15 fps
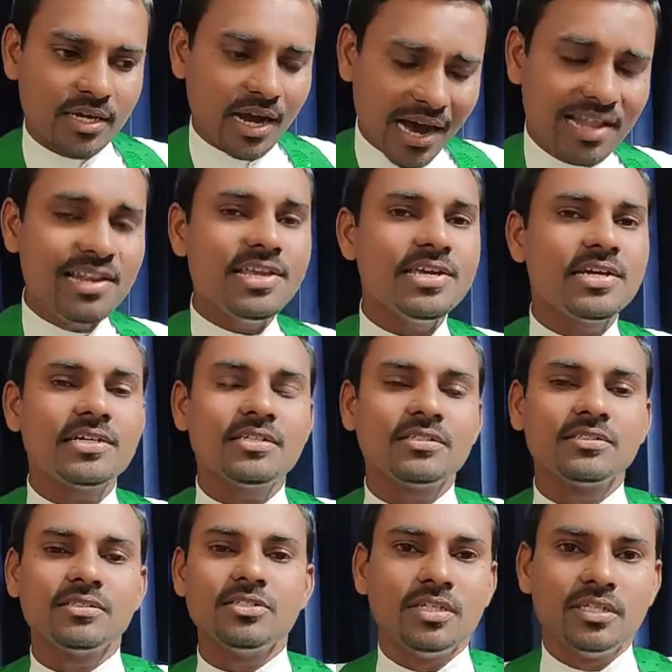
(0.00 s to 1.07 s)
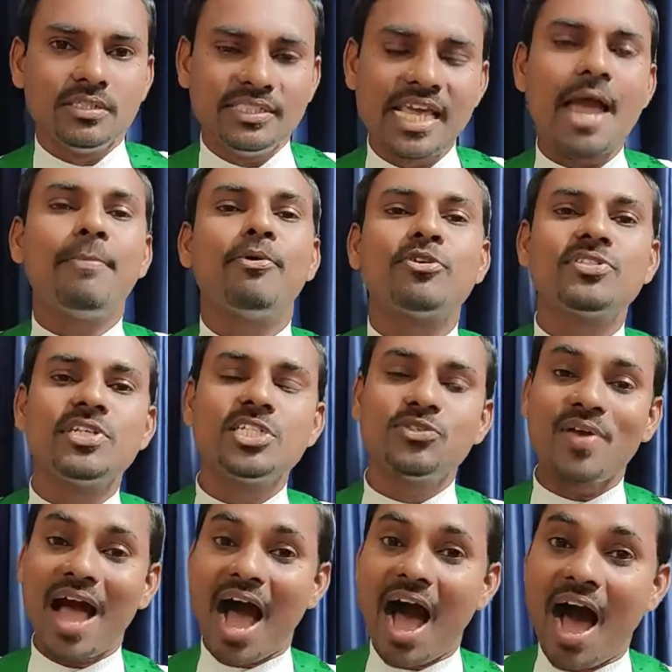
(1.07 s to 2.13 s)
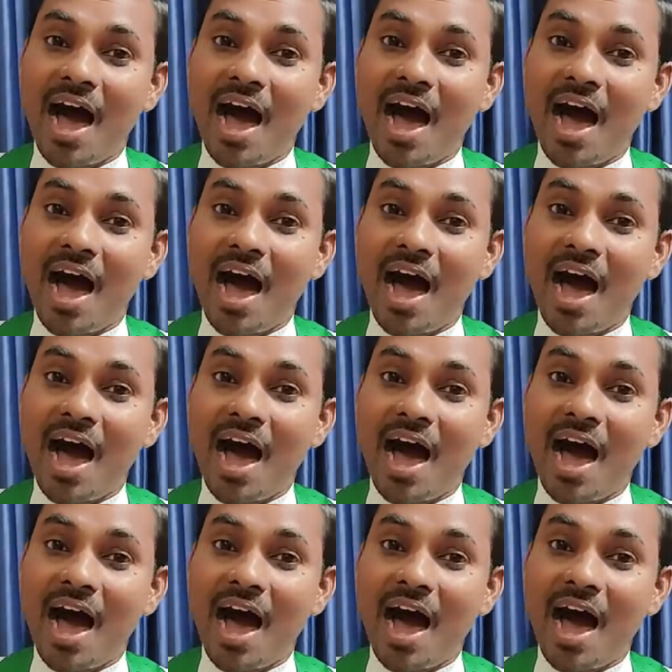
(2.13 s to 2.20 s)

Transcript: Earlier, the apostles were